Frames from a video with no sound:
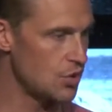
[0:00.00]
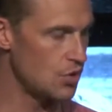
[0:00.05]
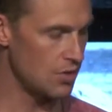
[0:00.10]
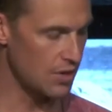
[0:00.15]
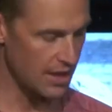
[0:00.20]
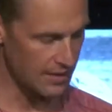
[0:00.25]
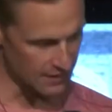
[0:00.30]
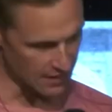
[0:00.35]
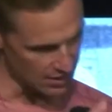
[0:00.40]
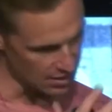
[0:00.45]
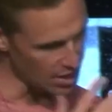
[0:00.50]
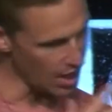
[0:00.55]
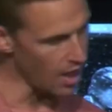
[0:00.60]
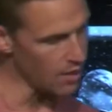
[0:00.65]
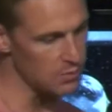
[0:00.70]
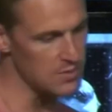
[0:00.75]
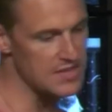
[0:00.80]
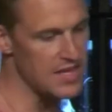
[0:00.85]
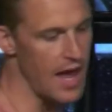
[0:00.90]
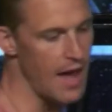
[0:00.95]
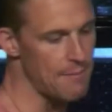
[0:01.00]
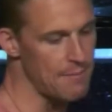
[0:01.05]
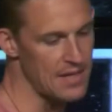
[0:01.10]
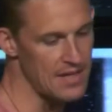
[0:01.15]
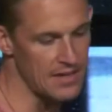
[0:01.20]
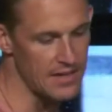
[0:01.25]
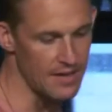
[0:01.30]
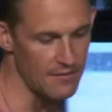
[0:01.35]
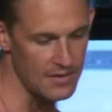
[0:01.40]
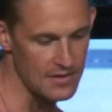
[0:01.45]
And then God was happy,
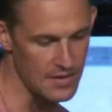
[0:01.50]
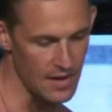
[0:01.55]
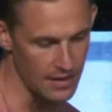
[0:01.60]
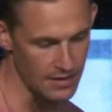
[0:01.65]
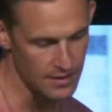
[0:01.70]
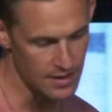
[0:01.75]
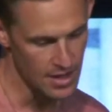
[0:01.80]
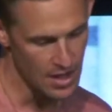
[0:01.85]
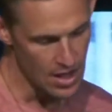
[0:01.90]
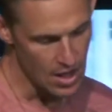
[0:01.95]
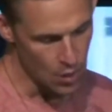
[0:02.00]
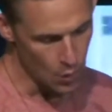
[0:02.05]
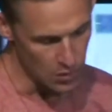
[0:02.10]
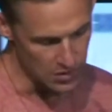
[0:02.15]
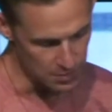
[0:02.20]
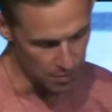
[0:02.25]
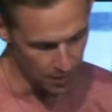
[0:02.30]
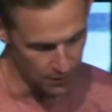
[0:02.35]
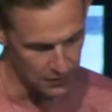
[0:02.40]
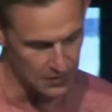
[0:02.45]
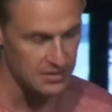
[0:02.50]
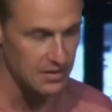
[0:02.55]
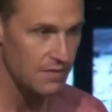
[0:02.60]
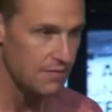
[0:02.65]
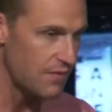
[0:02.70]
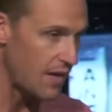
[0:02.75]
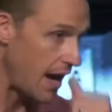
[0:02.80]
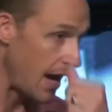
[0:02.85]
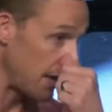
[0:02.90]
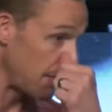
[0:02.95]
and everything was perfectly
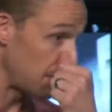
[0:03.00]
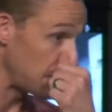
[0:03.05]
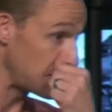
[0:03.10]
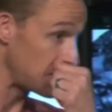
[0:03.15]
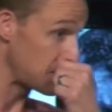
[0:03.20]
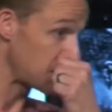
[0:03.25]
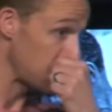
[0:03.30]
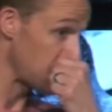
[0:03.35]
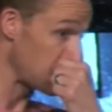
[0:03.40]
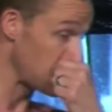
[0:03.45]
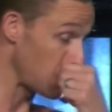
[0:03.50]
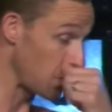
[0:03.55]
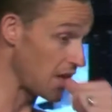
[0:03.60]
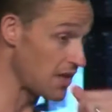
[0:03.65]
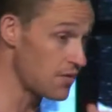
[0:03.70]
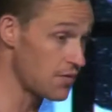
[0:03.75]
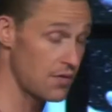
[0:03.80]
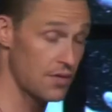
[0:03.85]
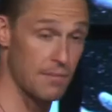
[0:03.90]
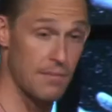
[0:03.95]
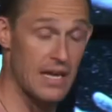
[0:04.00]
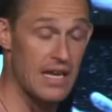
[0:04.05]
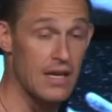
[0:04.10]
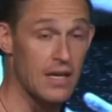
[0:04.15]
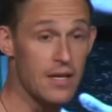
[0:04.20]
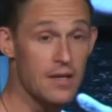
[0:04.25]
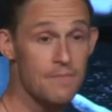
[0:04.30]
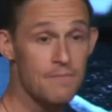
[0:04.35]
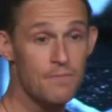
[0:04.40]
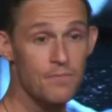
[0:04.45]
fine. But the truth was, for
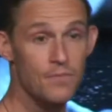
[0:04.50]
me,